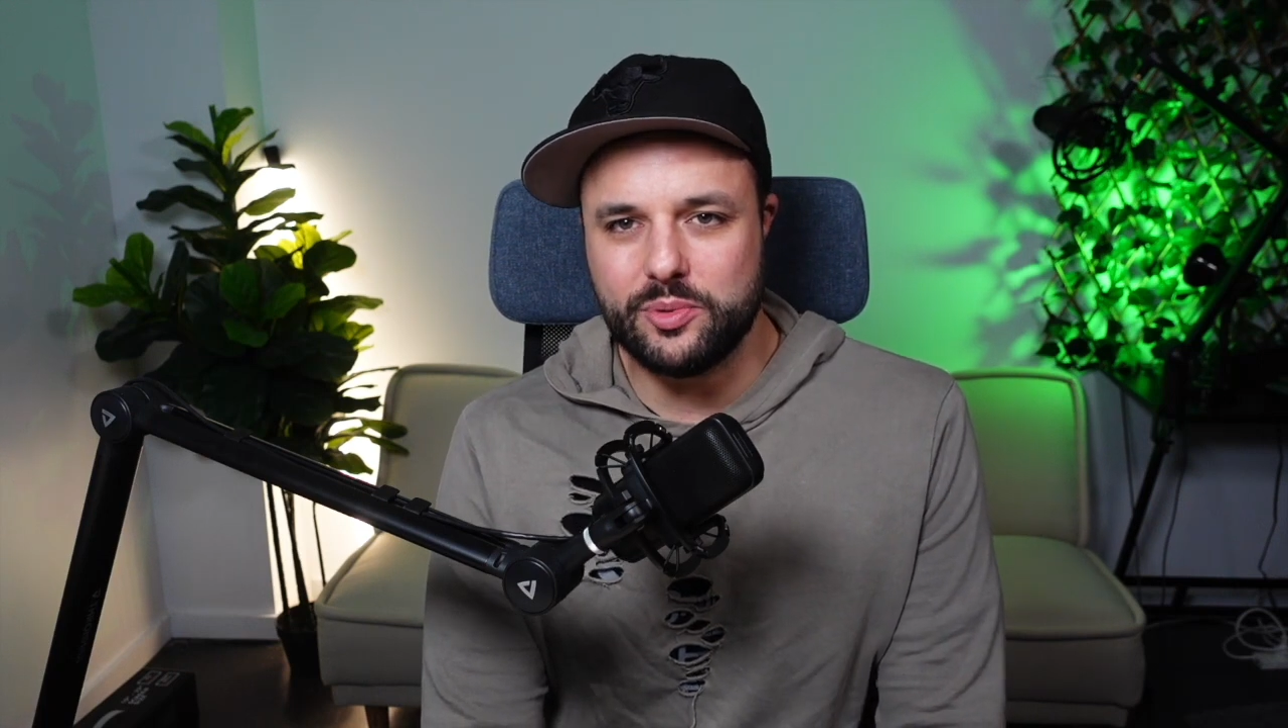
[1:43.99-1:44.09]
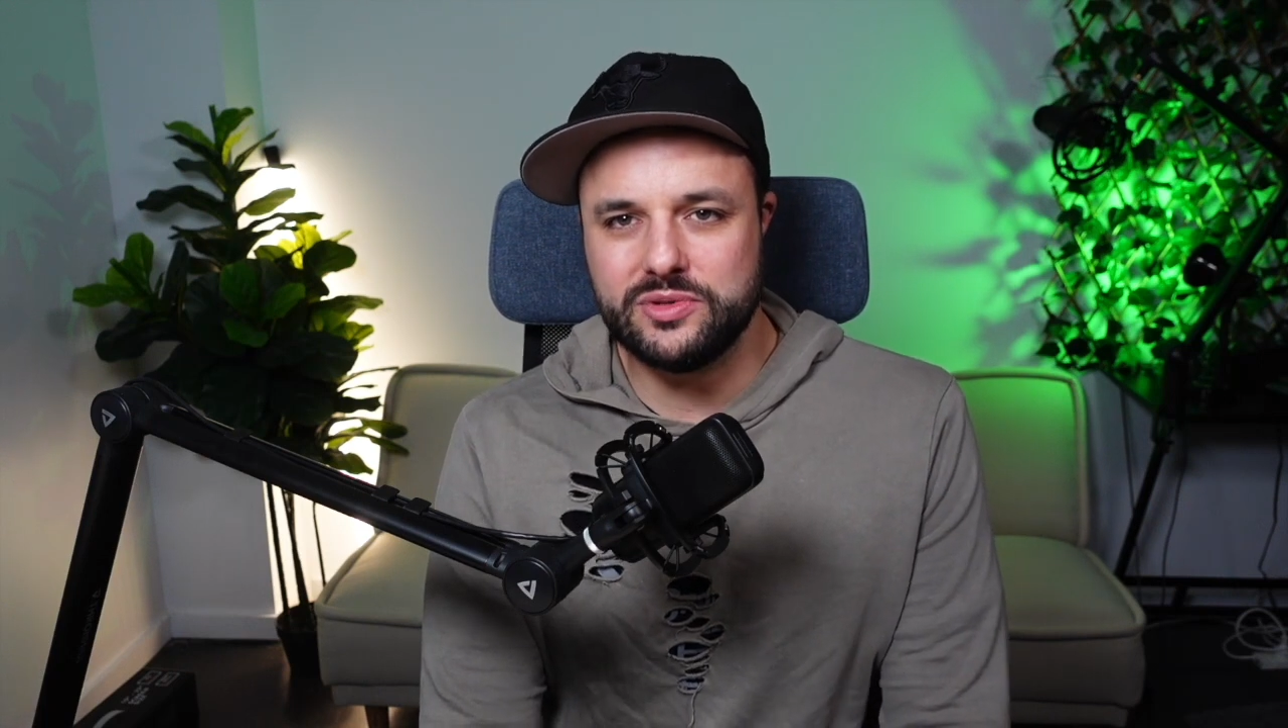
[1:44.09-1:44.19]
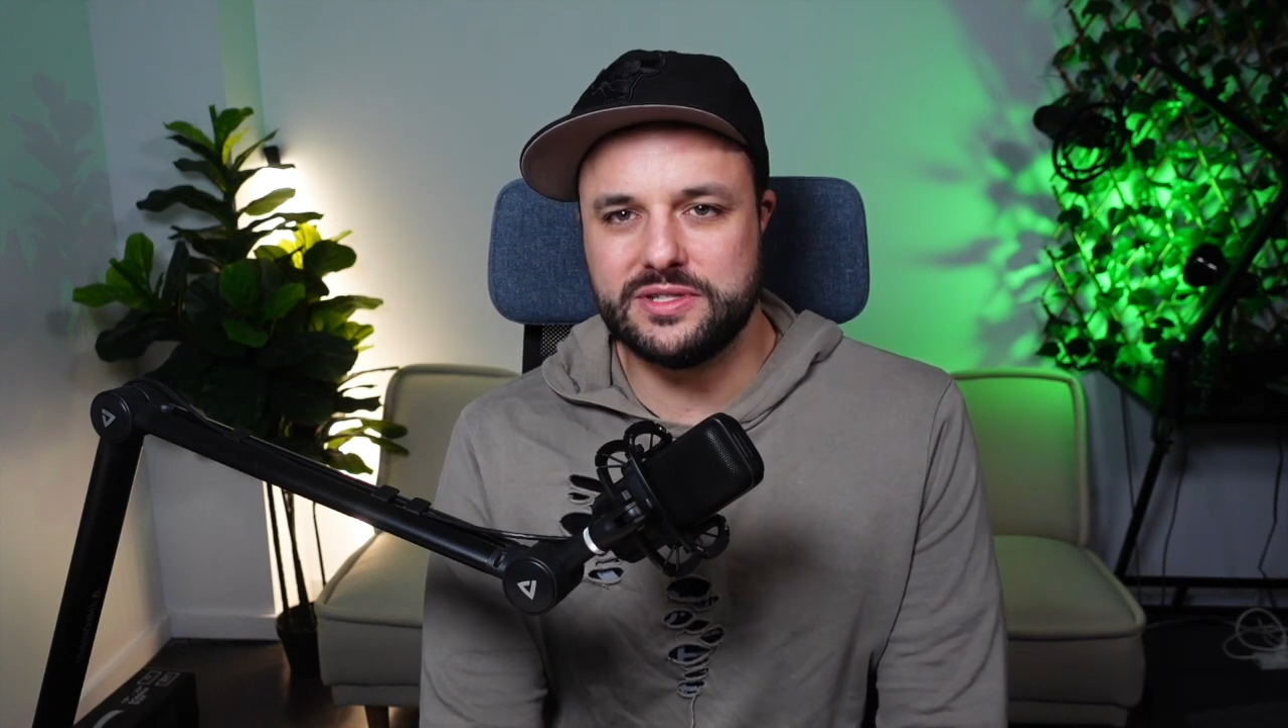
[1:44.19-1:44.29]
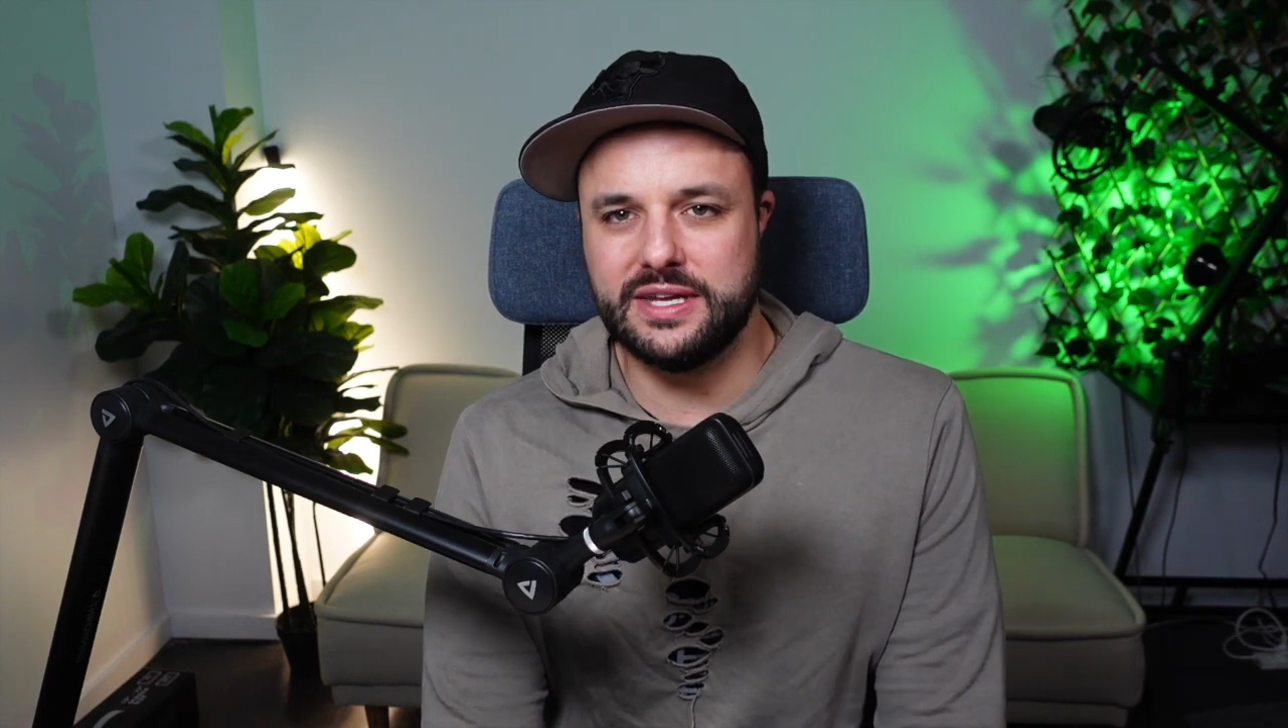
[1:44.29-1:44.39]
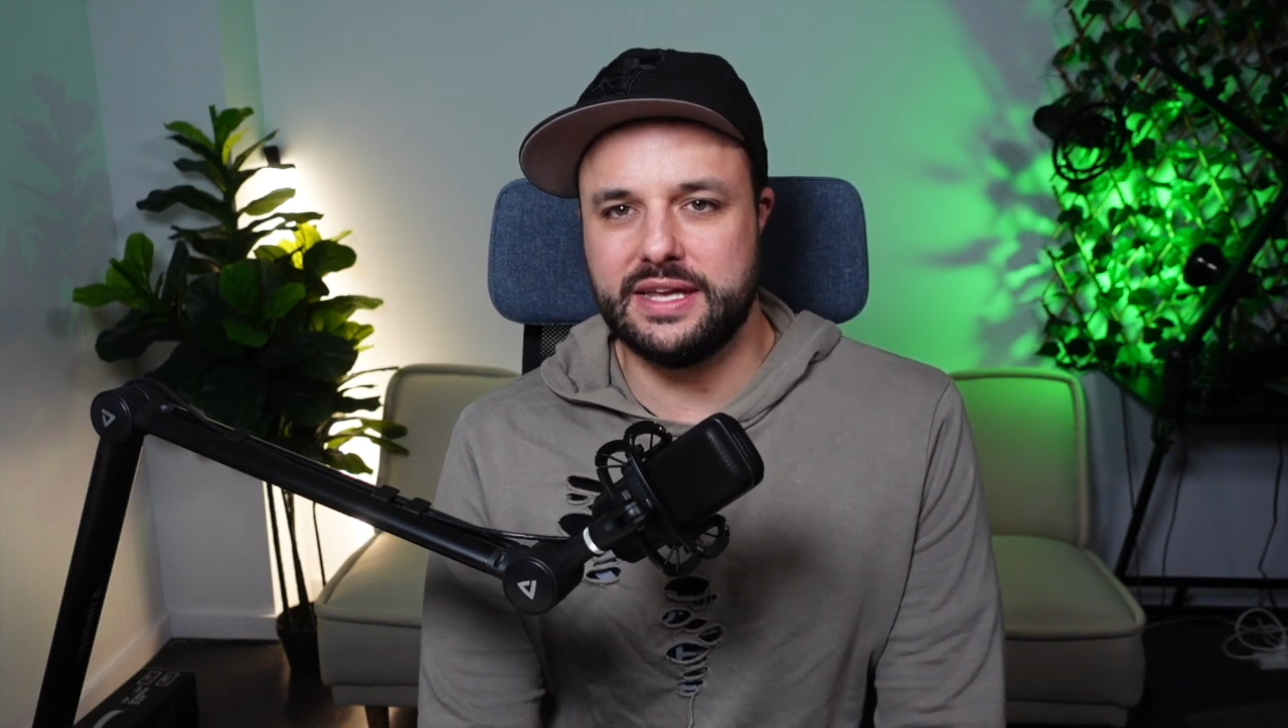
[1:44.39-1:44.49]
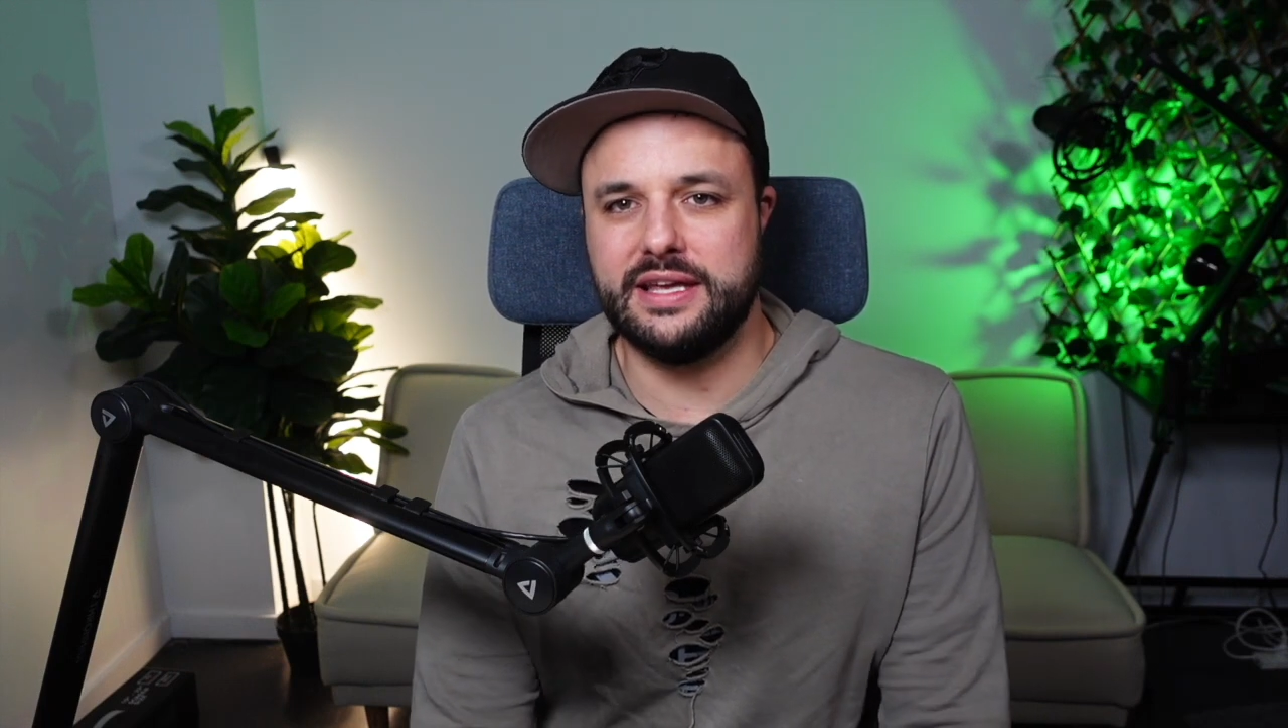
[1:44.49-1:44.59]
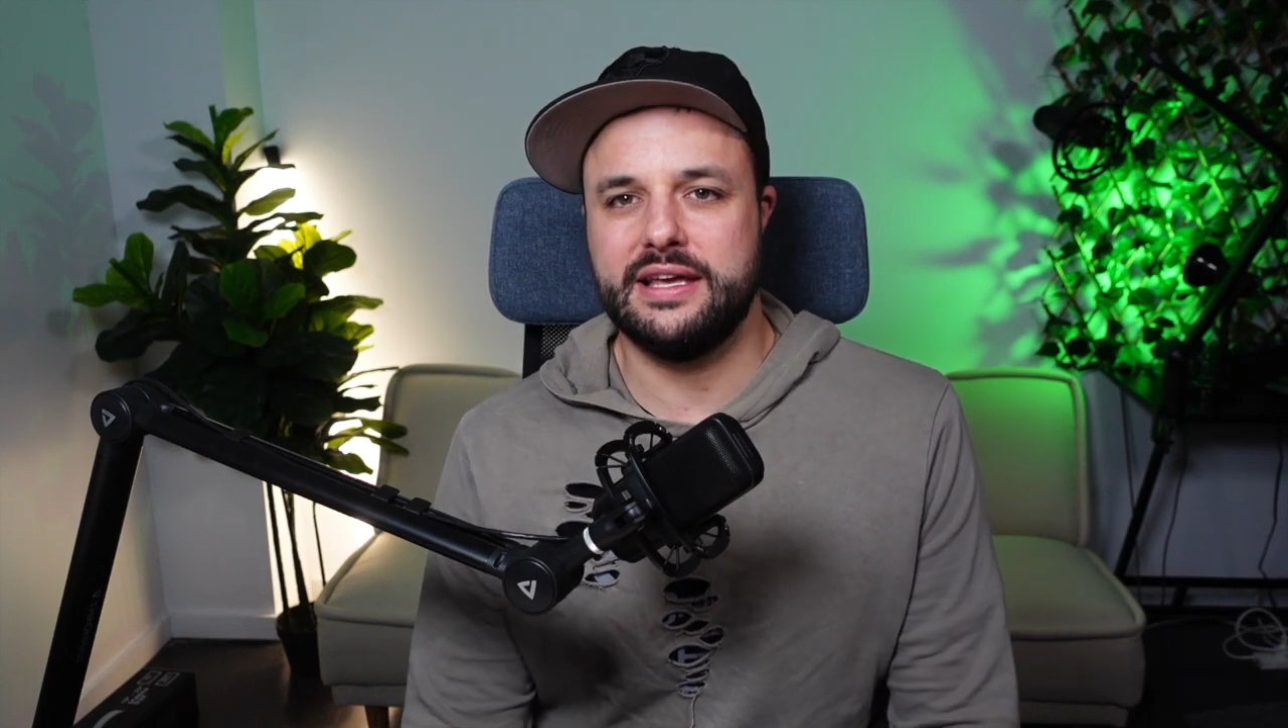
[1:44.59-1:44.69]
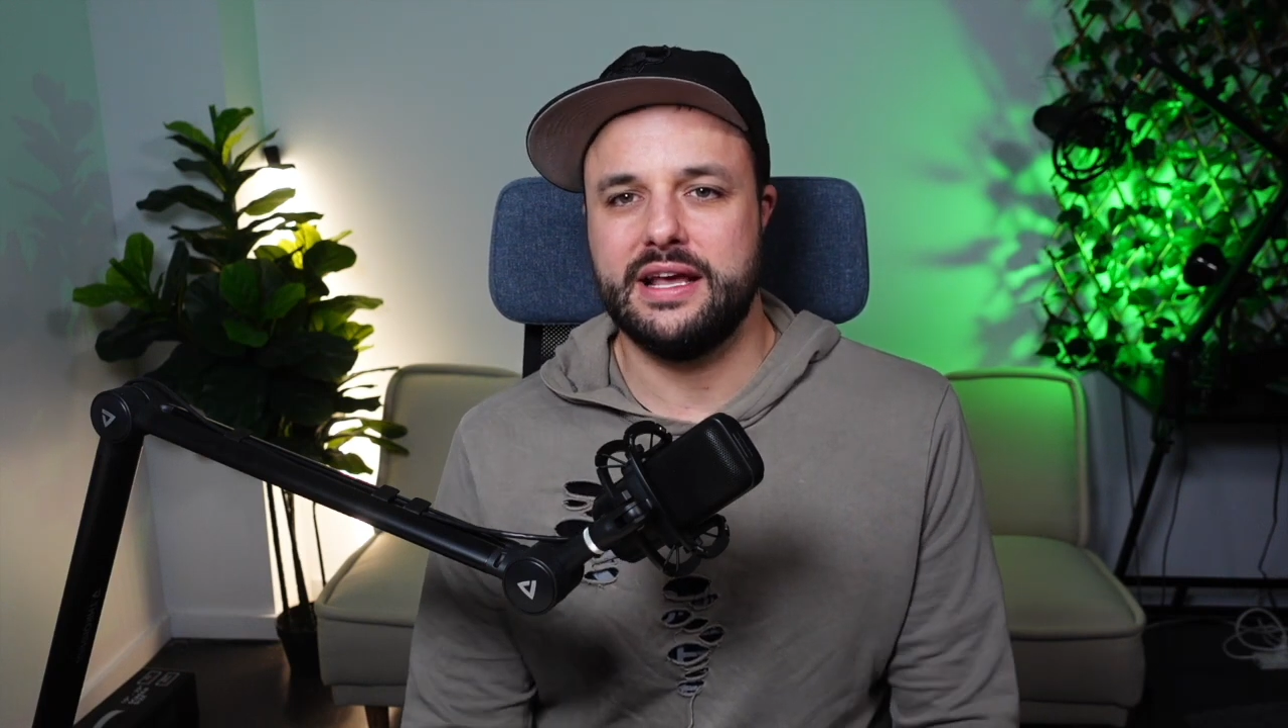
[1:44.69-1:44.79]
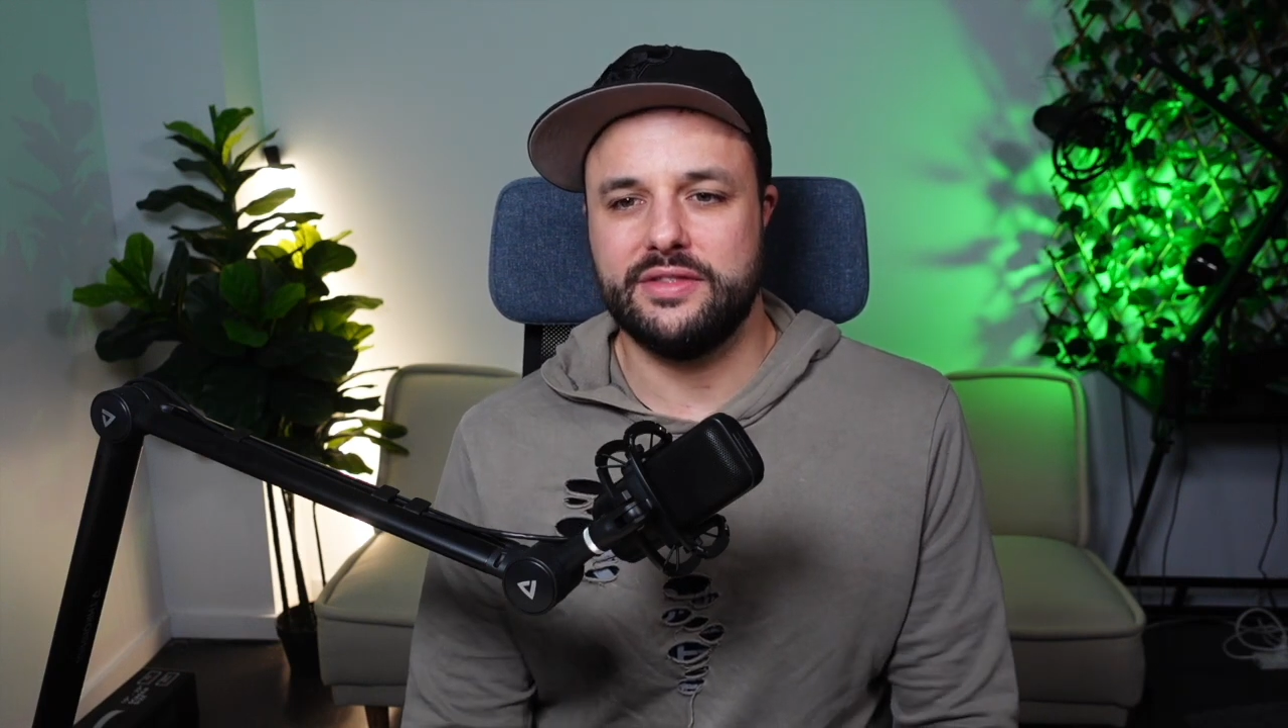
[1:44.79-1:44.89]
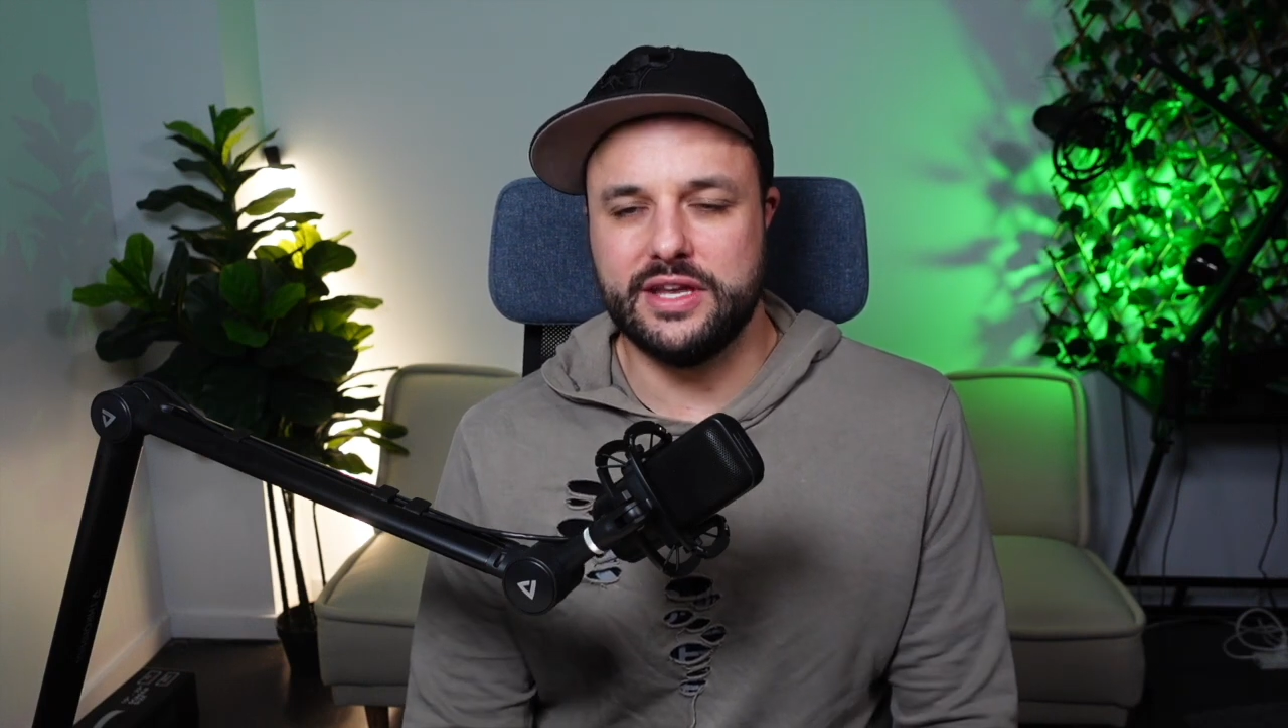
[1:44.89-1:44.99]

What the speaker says: people see,